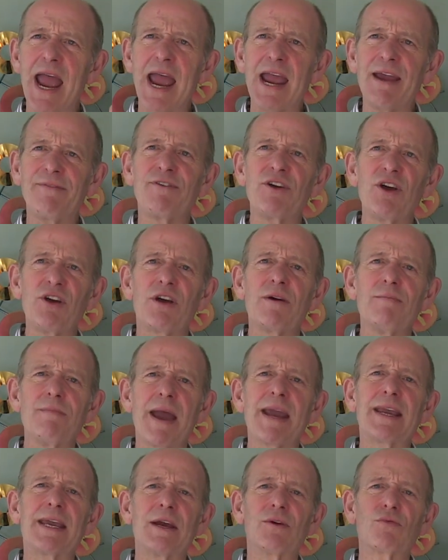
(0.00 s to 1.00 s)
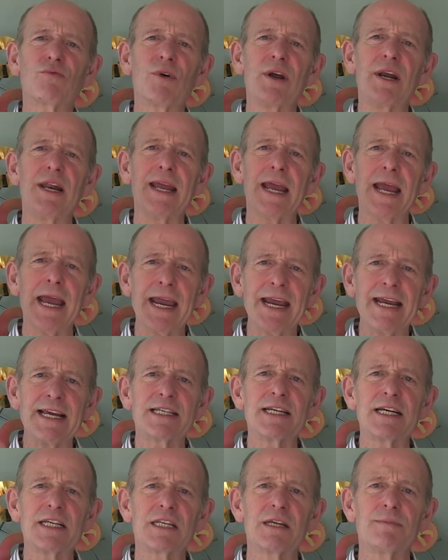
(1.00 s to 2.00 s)
if you can make it really
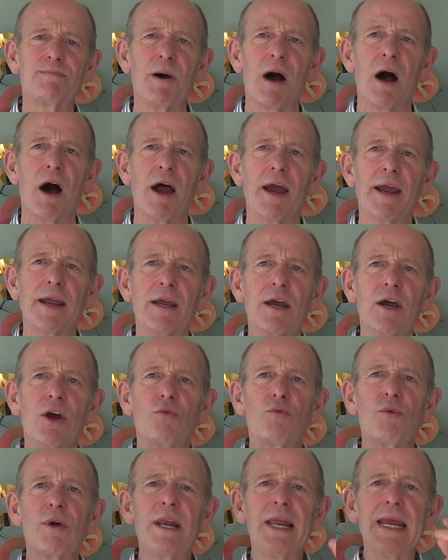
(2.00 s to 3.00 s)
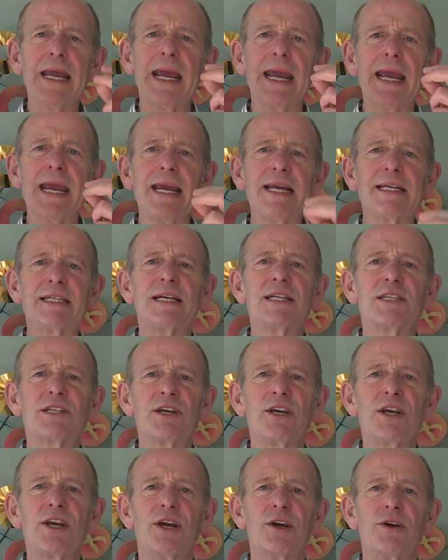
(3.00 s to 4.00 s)
easy to buy, really easy
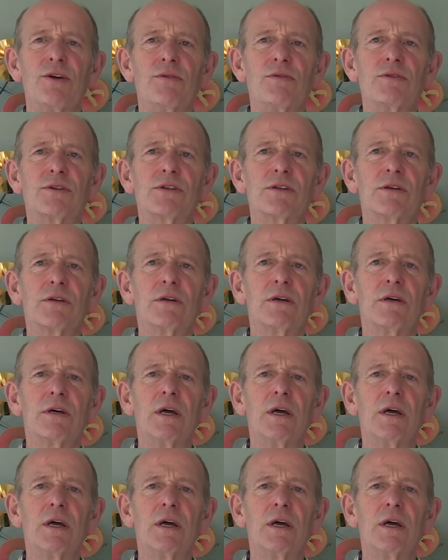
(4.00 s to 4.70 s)
to use,